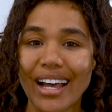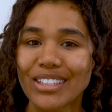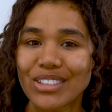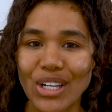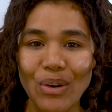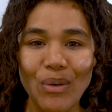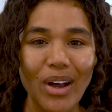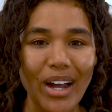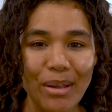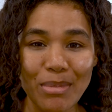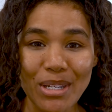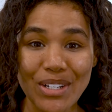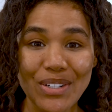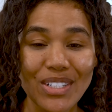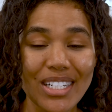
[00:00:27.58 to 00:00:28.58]
So I'm
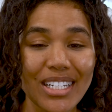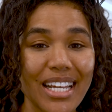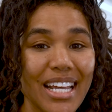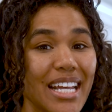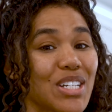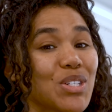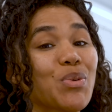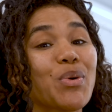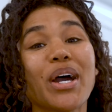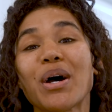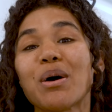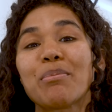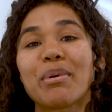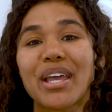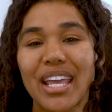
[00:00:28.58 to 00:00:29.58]
here today to
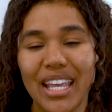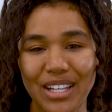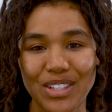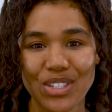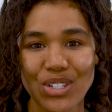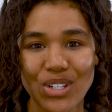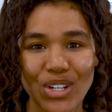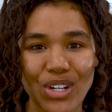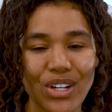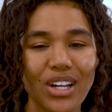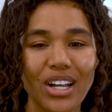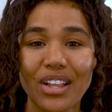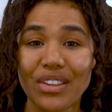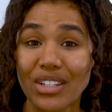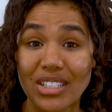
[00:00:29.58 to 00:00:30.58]
help answer
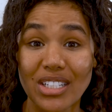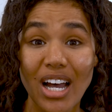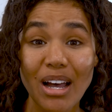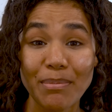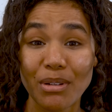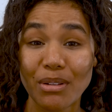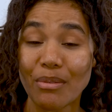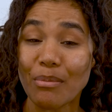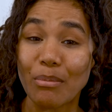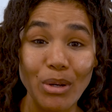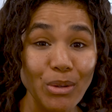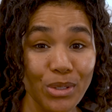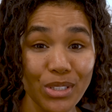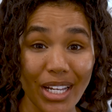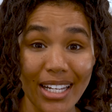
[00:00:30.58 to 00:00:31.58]
the top
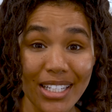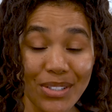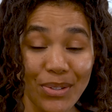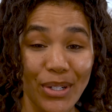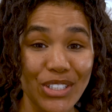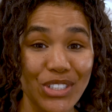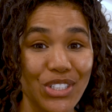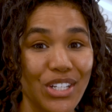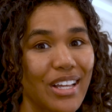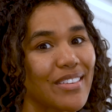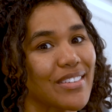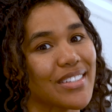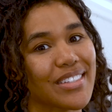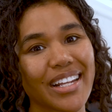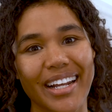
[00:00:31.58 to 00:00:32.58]
most asked
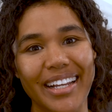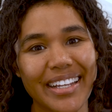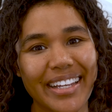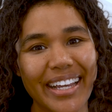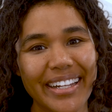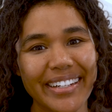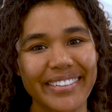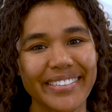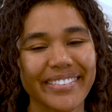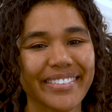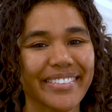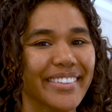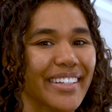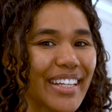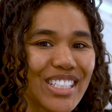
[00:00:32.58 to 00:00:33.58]
questions that I get.
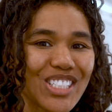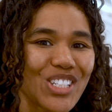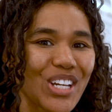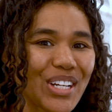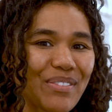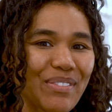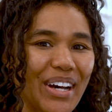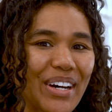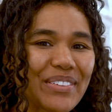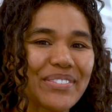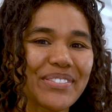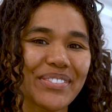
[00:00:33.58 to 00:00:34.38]
Let's check them out.